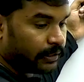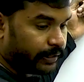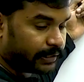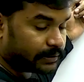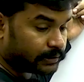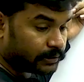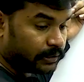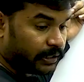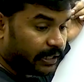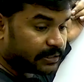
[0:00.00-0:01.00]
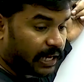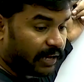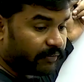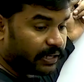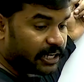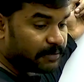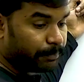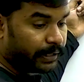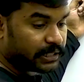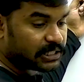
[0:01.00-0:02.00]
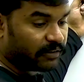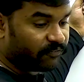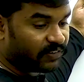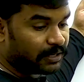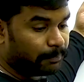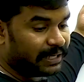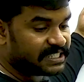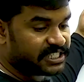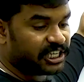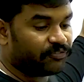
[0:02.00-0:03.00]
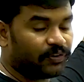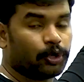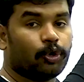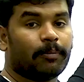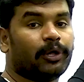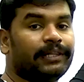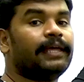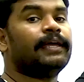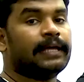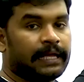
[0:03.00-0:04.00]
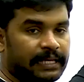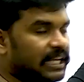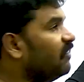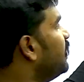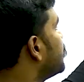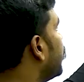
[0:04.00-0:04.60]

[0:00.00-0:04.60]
Next is having an impedance of 1 plus j5 ohm on the LV